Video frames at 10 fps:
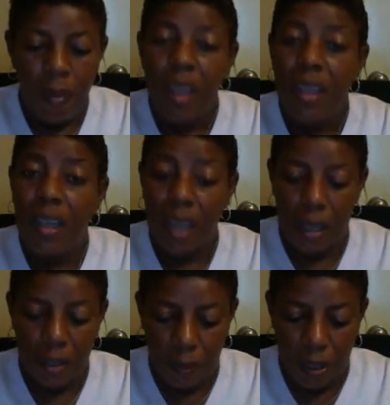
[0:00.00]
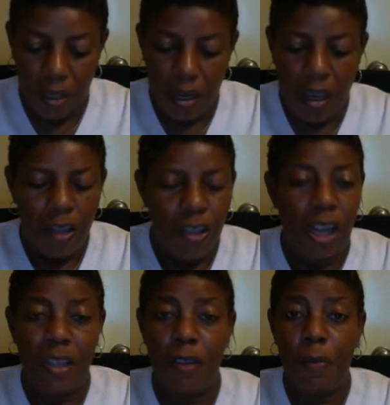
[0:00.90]
The consequence.
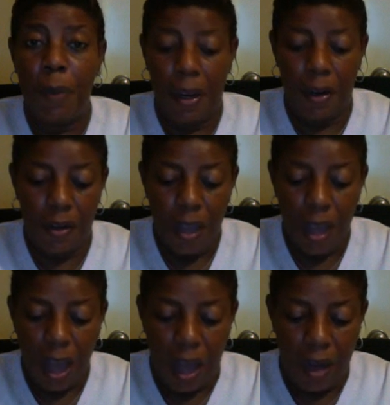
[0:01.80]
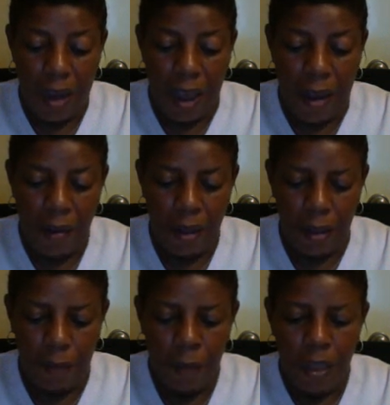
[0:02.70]
Jason's parents allow
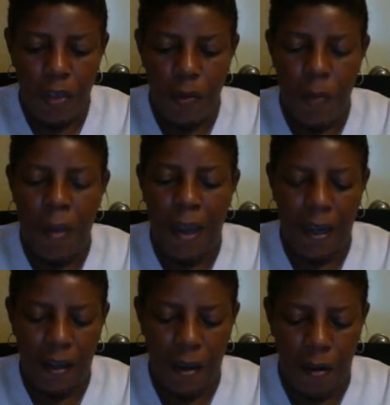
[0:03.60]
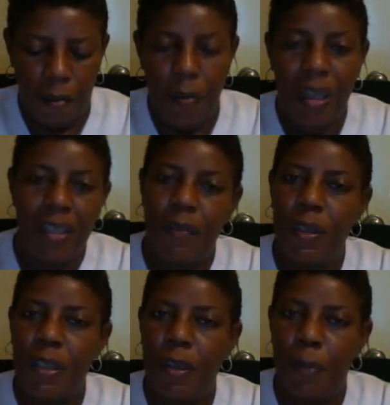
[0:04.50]
him to remain at home because of
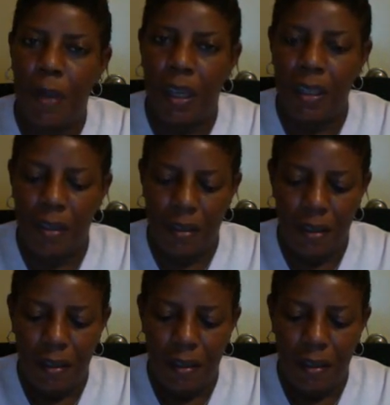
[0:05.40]
his complaints.